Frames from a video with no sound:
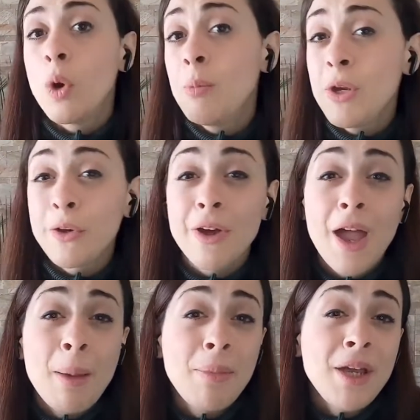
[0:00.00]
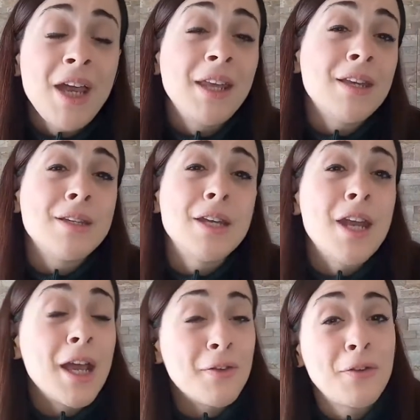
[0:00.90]
1 minute you're happy and then the
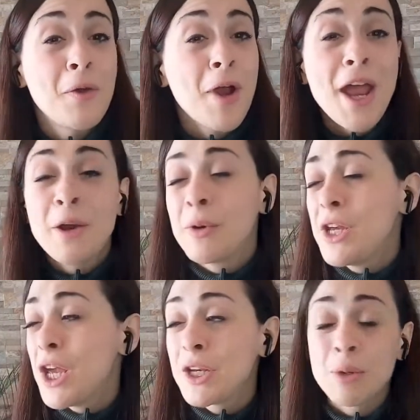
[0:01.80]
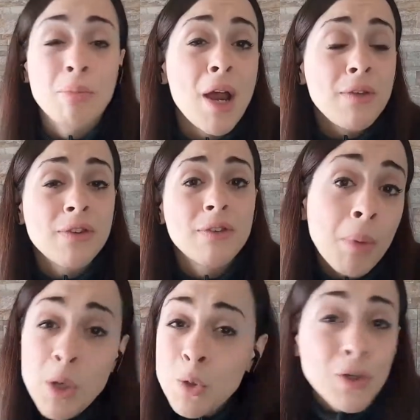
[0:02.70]
next you're angry and depressed,
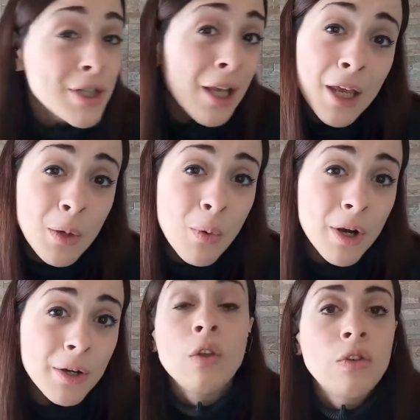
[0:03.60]
but you don't tell anyone.